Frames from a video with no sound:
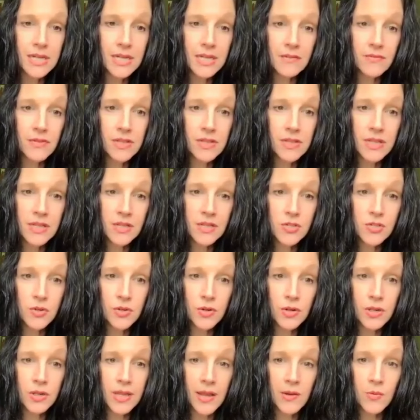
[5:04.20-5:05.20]
in even the
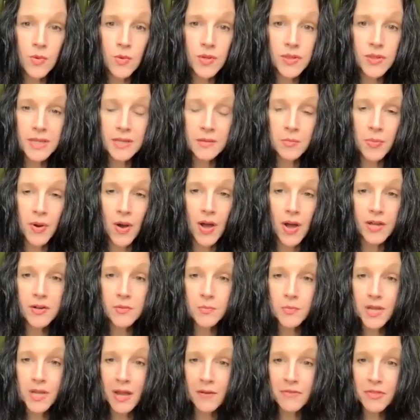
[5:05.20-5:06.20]
Eternal Light Within pod,
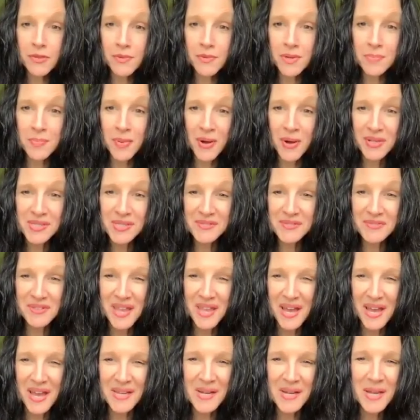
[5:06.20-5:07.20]
and we have three pods of
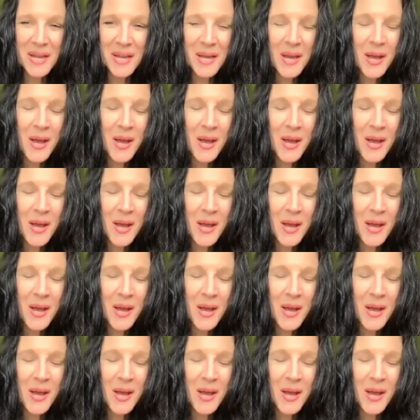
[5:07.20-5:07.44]
light,